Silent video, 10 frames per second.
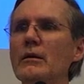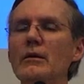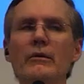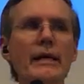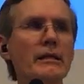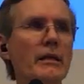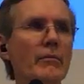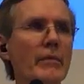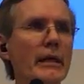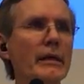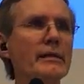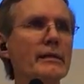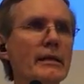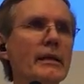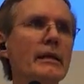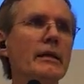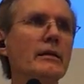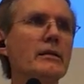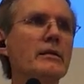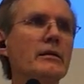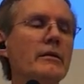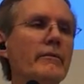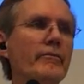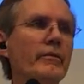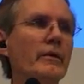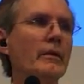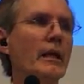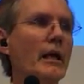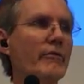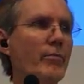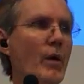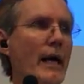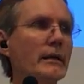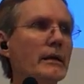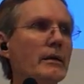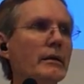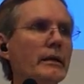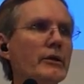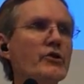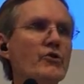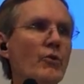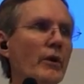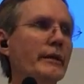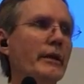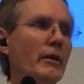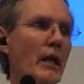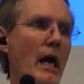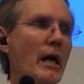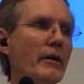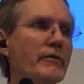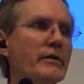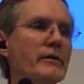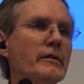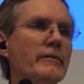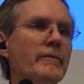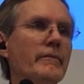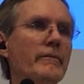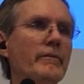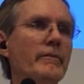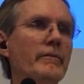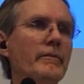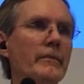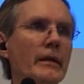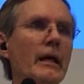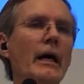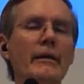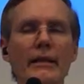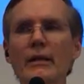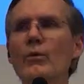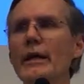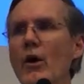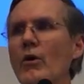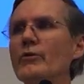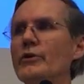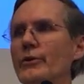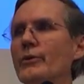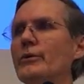who has committed sins that have practically destroyed their lives? I think we all do.